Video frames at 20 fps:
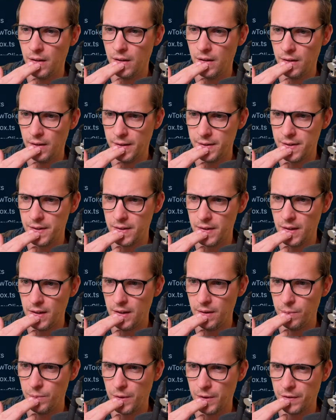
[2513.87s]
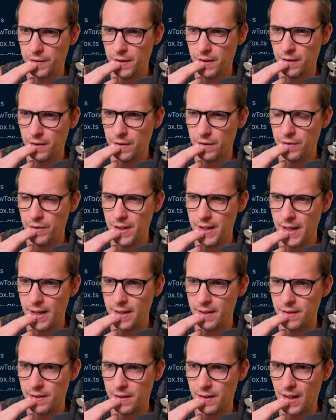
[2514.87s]
let's see, we're gonna
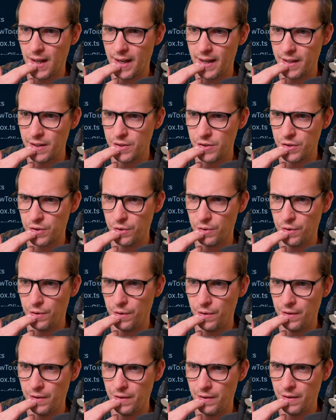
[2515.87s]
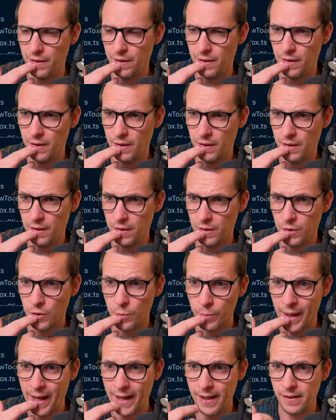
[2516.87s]
create an actual
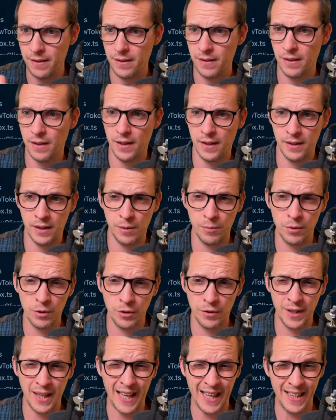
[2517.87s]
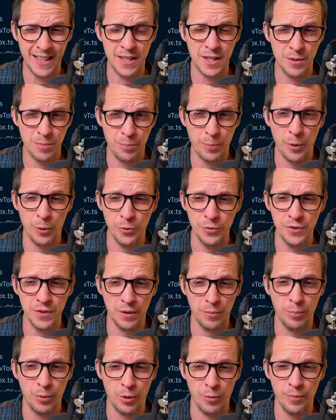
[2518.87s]
command, and then we're gonna expose
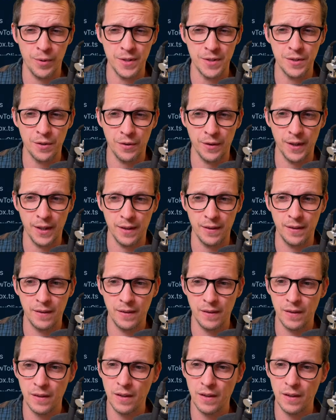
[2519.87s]
a promise on it.